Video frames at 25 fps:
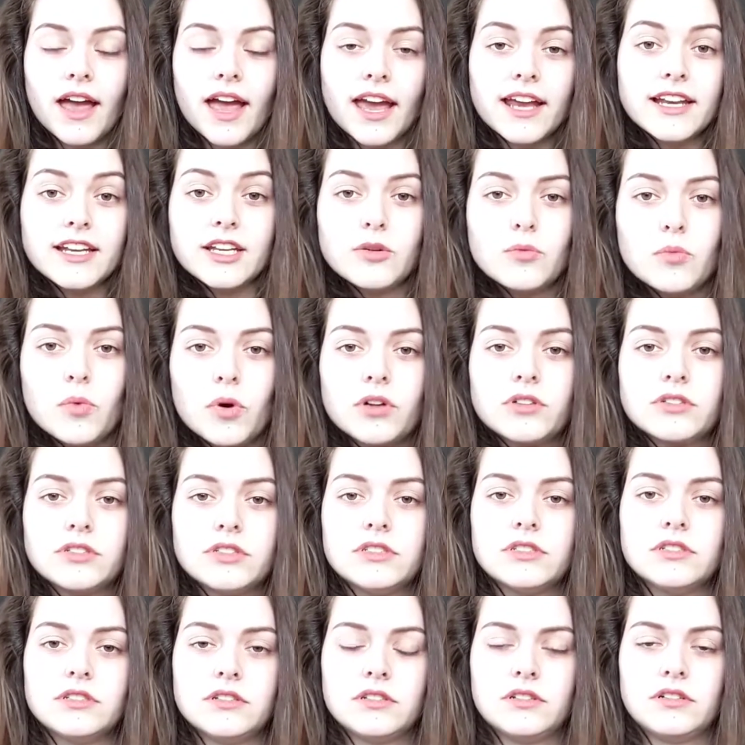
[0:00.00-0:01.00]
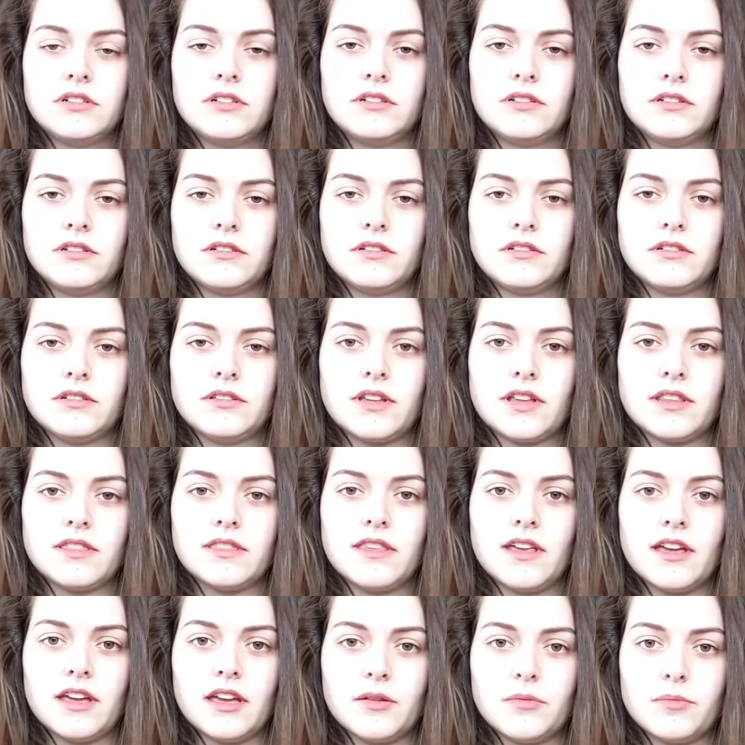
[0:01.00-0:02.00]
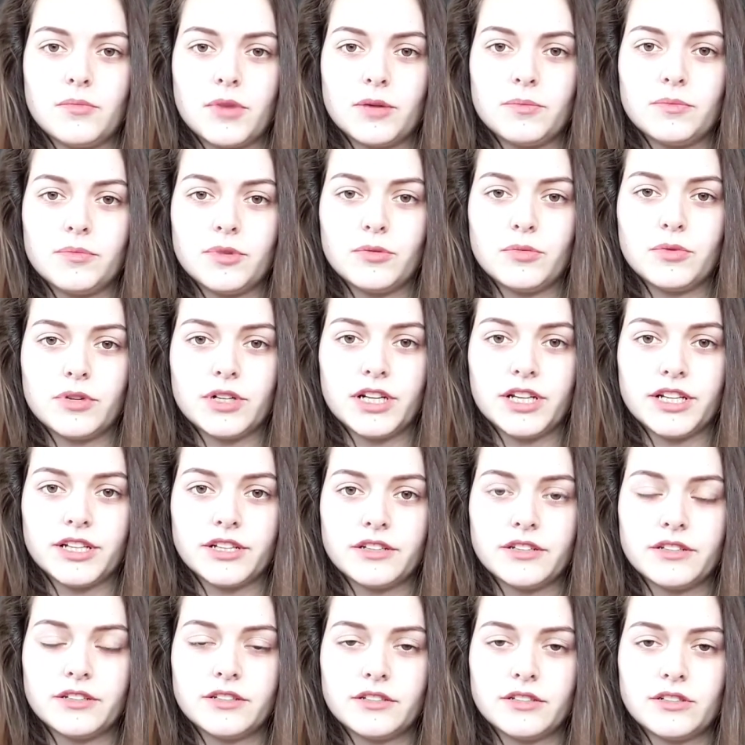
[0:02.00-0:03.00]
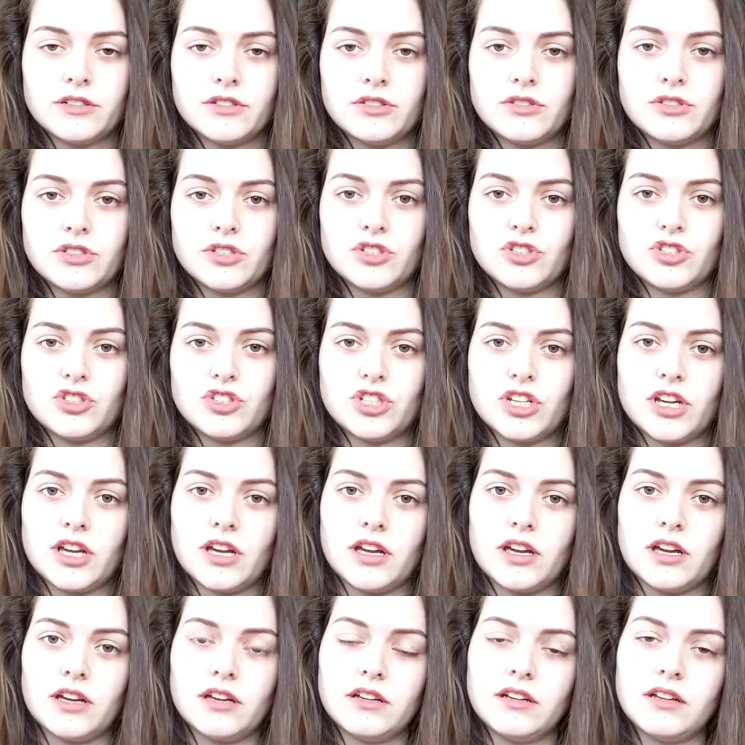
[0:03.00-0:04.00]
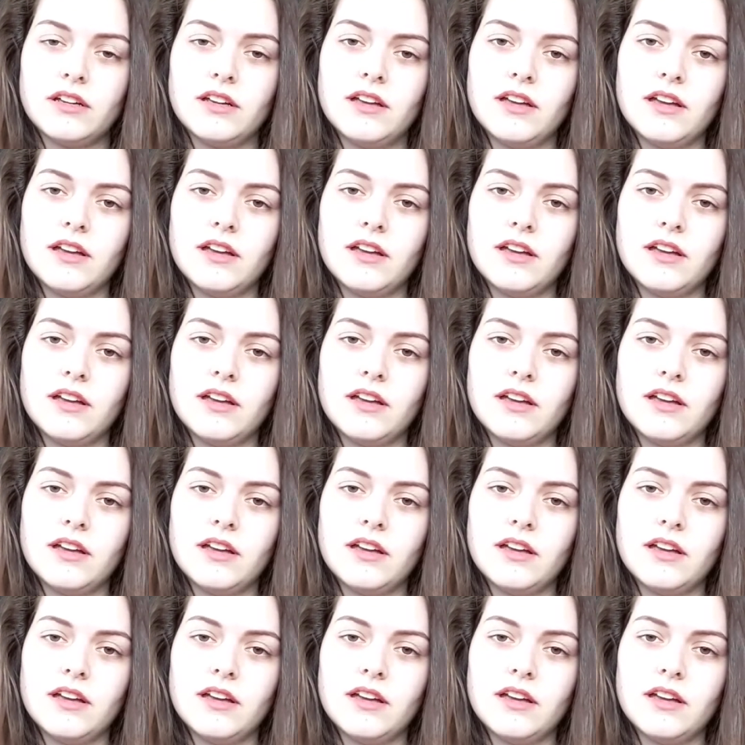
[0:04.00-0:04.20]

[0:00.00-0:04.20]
anyone that they might be willing to share